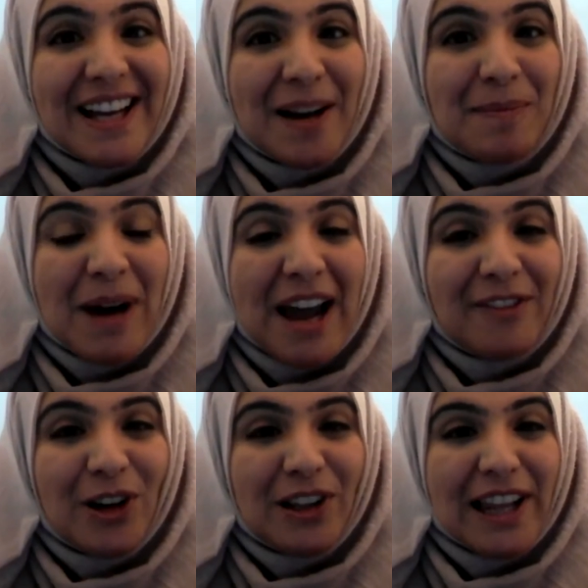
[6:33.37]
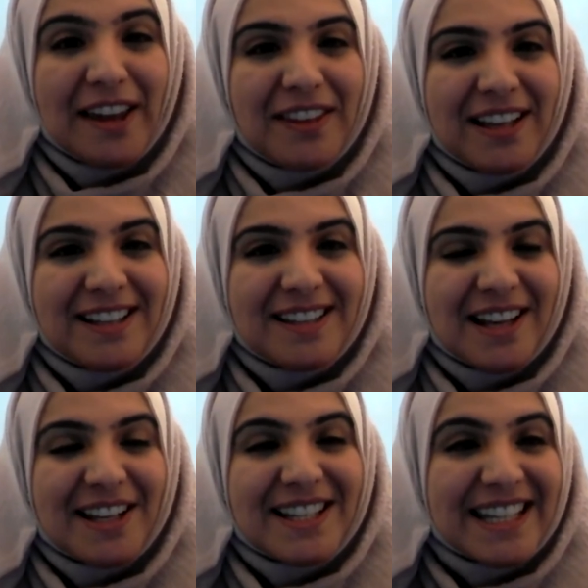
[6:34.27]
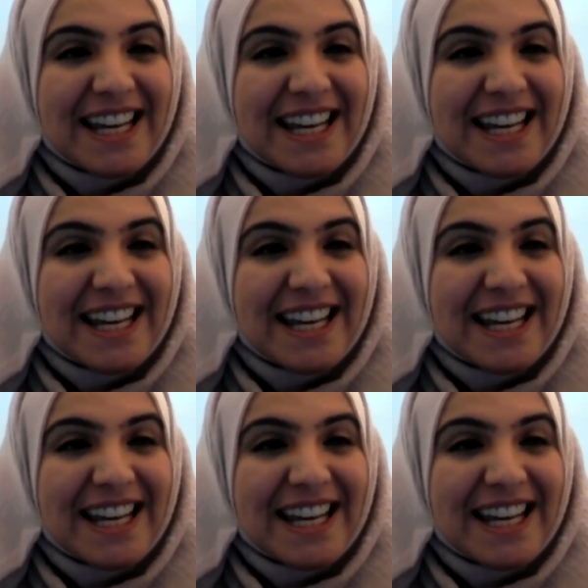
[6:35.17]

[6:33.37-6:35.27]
or even I've got like these